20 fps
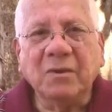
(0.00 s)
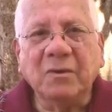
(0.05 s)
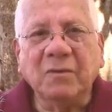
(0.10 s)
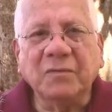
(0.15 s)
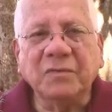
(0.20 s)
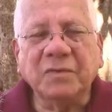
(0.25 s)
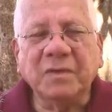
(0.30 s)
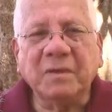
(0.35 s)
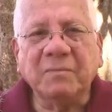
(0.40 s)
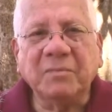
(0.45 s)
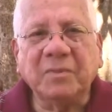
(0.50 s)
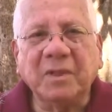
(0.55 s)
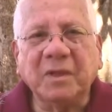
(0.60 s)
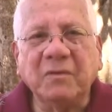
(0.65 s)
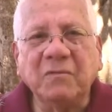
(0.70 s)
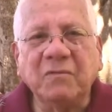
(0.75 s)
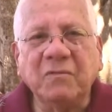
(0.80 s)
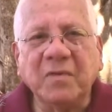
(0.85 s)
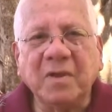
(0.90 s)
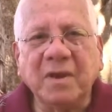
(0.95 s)
of
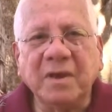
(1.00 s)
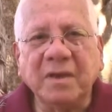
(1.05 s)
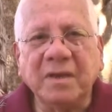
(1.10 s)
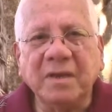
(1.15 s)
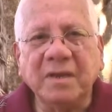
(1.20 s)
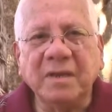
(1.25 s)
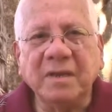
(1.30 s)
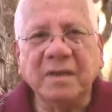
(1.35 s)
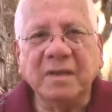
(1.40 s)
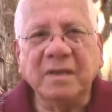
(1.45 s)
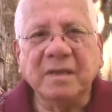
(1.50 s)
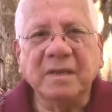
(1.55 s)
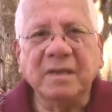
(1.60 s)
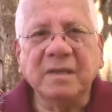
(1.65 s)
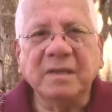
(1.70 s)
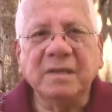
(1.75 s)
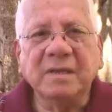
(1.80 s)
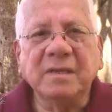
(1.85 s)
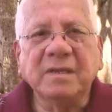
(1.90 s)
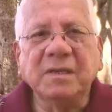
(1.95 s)
something very
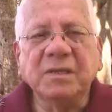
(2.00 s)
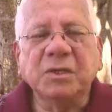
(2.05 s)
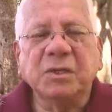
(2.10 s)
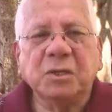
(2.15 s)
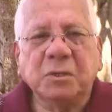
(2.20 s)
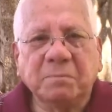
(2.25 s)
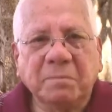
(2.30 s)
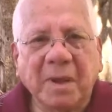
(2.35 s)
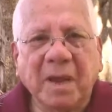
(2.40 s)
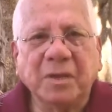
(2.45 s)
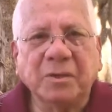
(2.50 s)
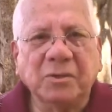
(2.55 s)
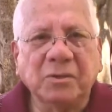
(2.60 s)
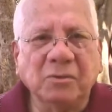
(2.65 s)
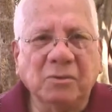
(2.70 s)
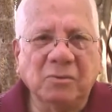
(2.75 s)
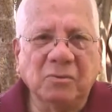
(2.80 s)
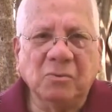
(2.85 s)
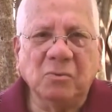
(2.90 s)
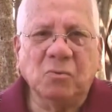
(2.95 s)

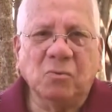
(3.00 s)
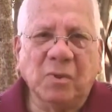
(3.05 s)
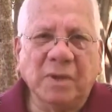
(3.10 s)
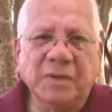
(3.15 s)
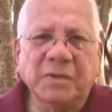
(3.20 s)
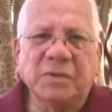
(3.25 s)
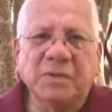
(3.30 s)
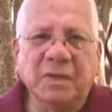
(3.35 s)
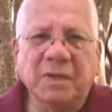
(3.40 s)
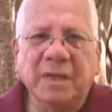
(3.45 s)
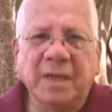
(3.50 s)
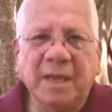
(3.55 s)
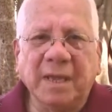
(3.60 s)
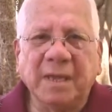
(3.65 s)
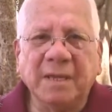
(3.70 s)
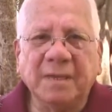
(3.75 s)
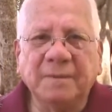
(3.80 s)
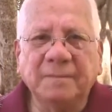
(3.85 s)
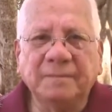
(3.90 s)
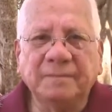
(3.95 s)
special once
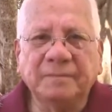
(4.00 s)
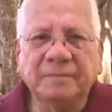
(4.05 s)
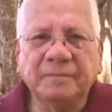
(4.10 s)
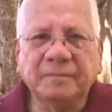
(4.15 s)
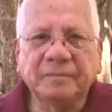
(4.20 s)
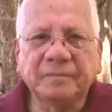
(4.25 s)
again,